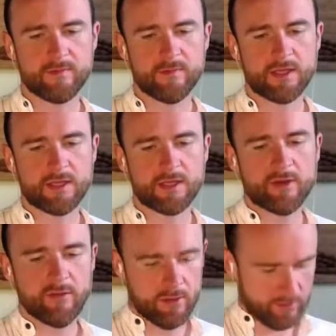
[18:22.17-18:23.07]

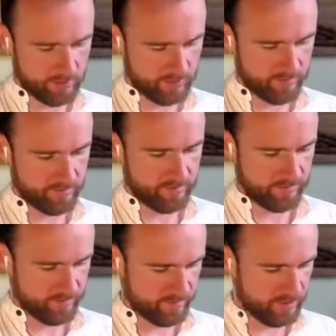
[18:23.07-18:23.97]
Alchemical Gold.
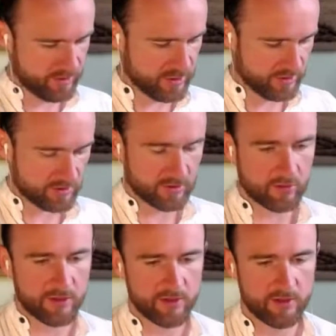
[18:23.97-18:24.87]
No, it's not. It's called
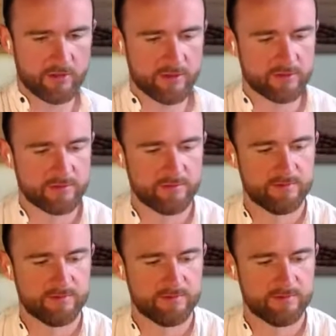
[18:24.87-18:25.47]
The Queen of the Universe.